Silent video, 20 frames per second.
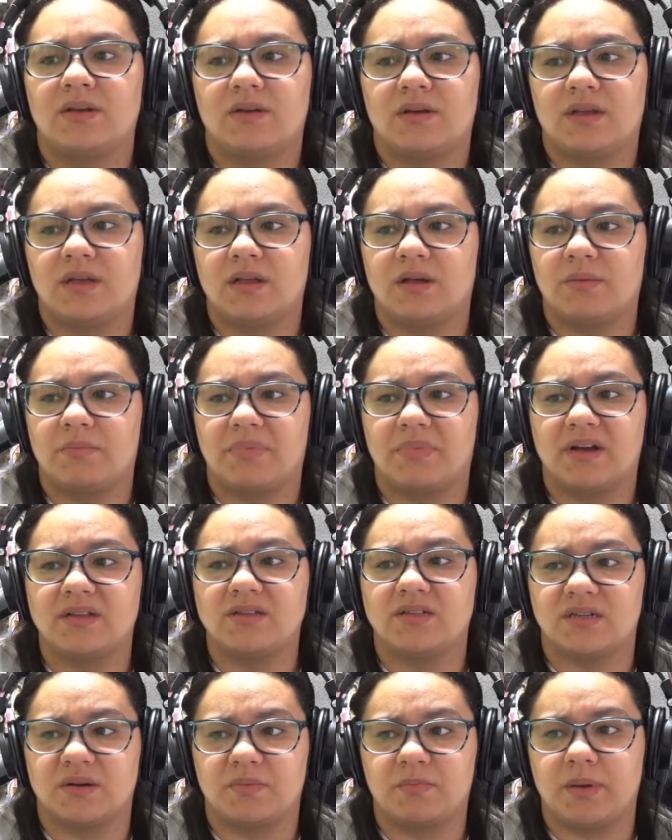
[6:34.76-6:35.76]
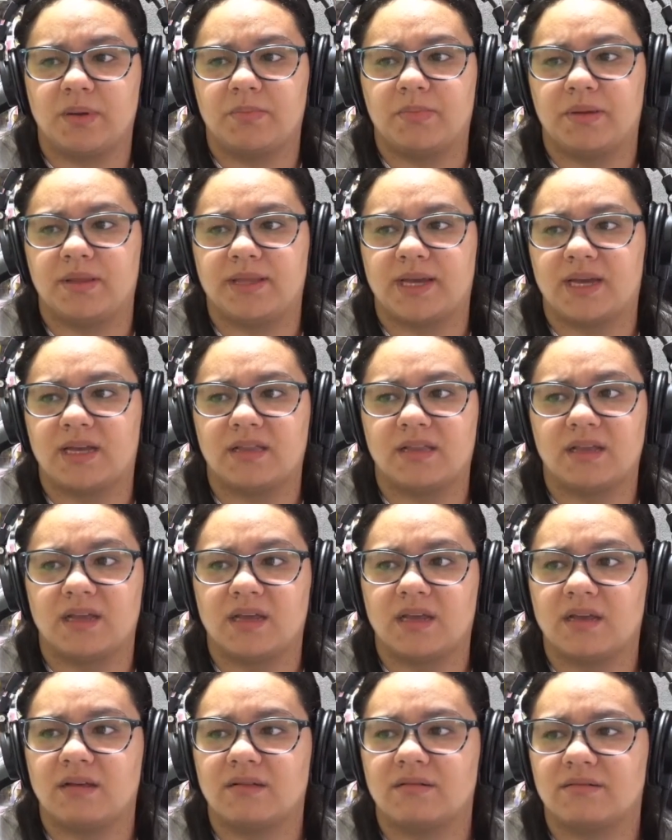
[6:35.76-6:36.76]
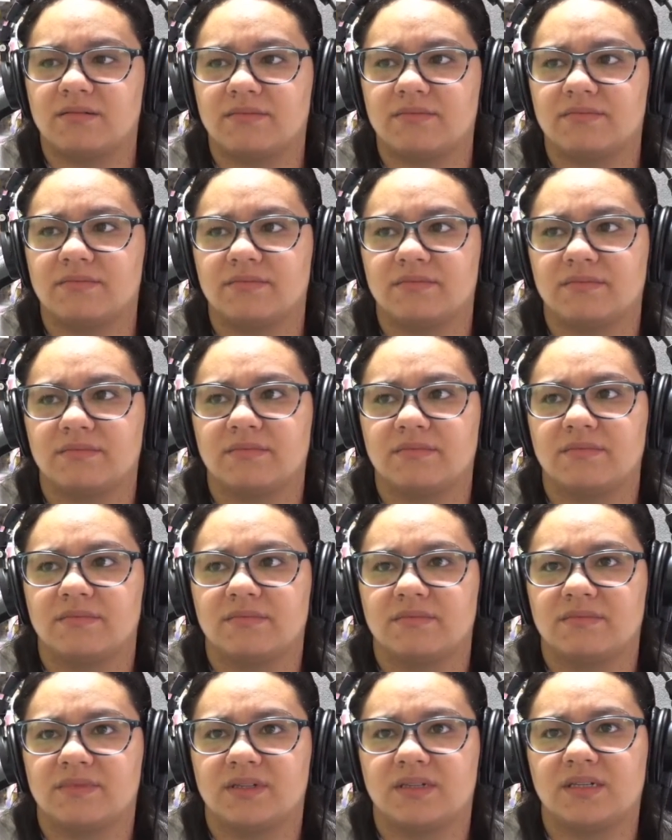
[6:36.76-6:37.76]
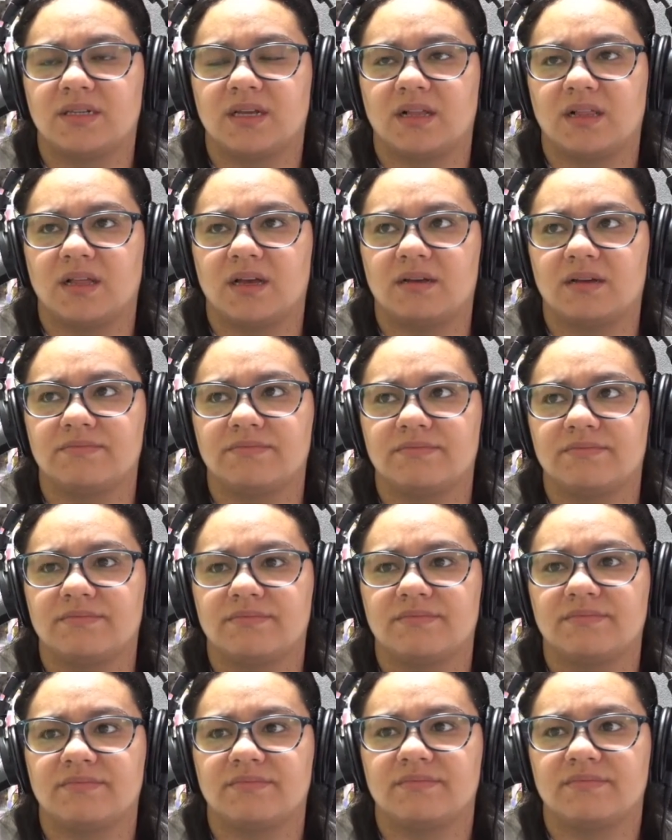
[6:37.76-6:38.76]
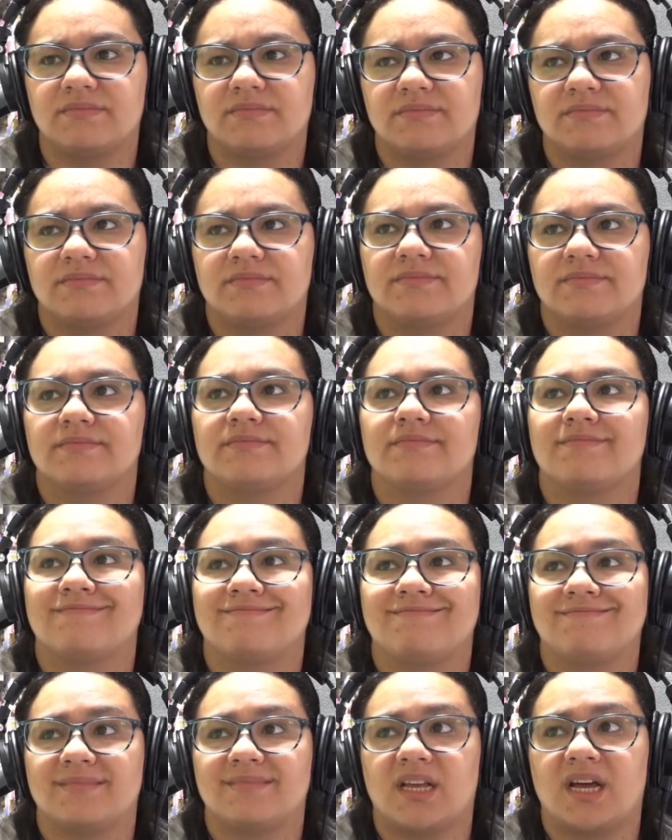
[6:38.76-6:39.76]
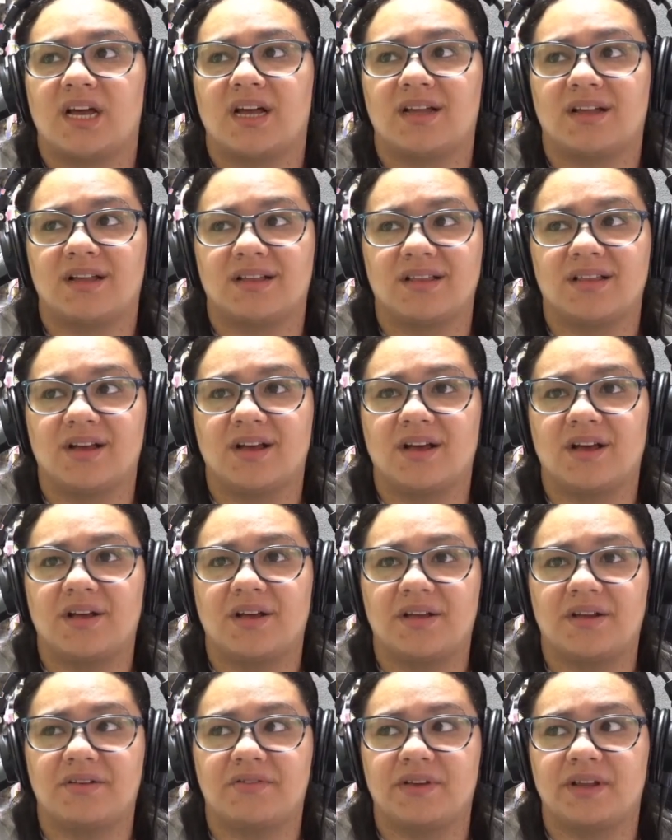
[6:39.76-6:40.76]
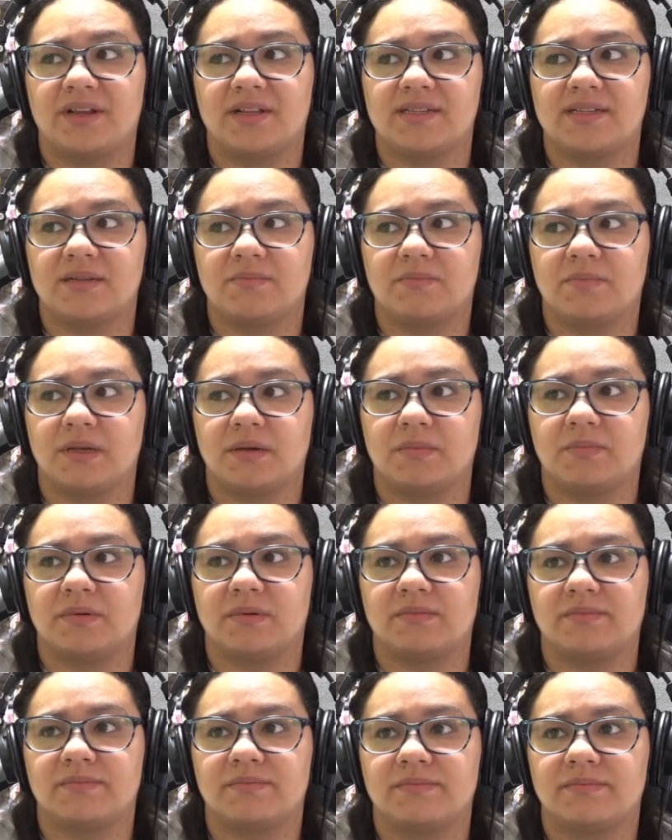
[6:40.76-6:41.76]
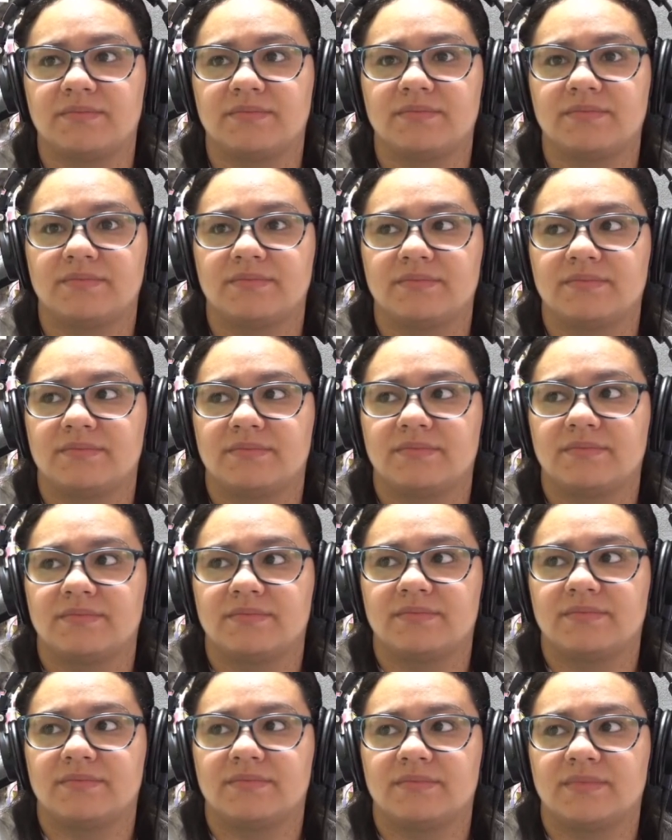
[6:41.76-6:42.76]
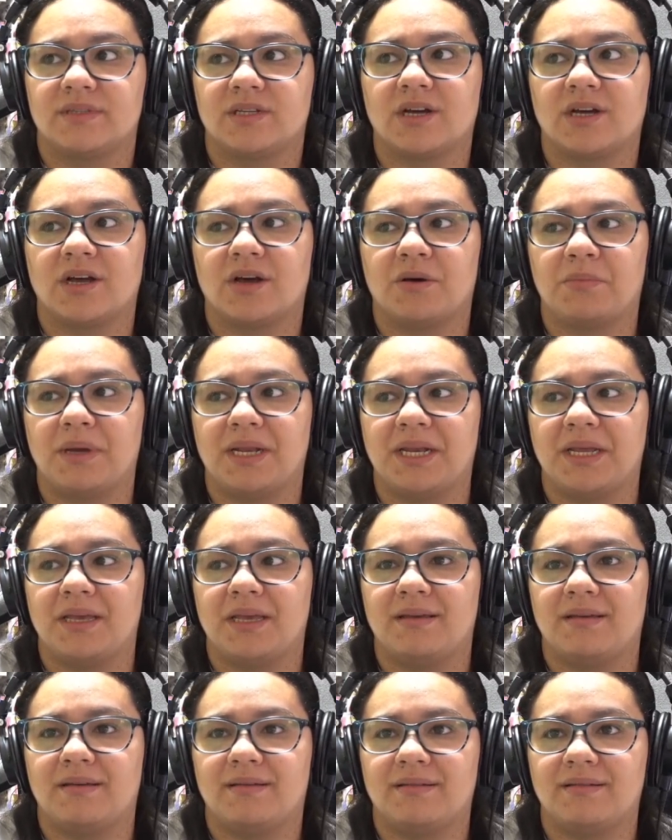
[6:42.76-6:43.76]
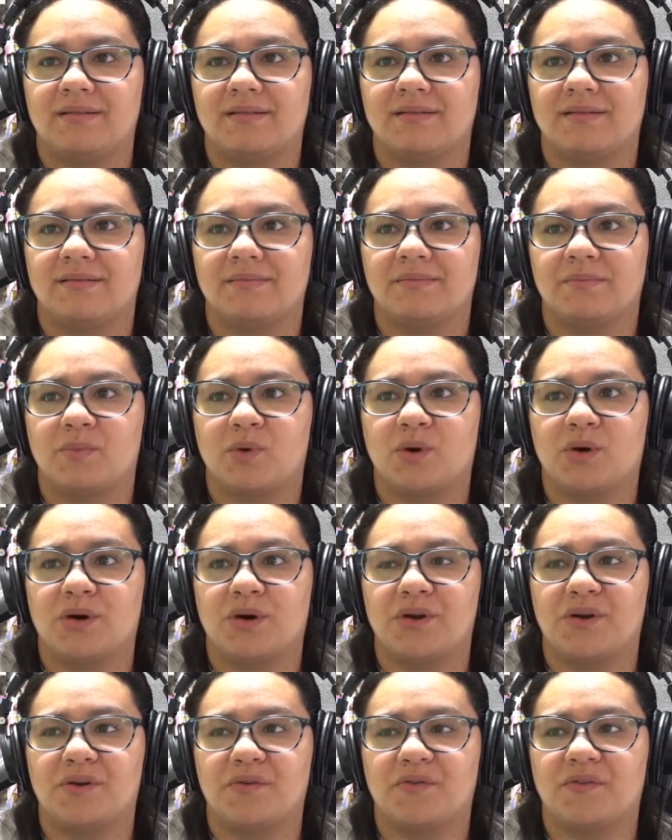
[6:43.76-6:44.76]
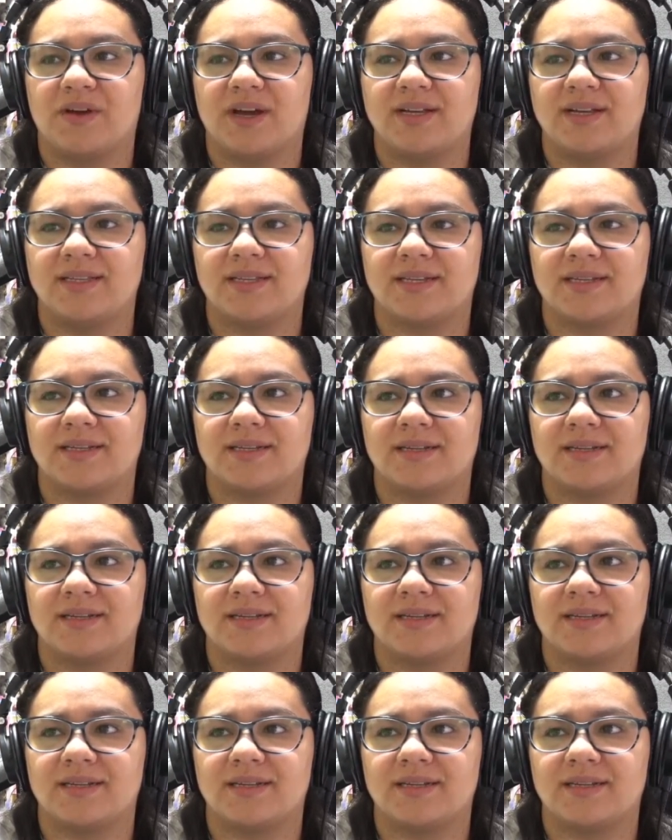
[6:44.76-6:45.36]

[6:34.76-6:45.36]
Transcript: kill a bunch of people that day, Selah. A lot of innocent people. Look at how many more you affected.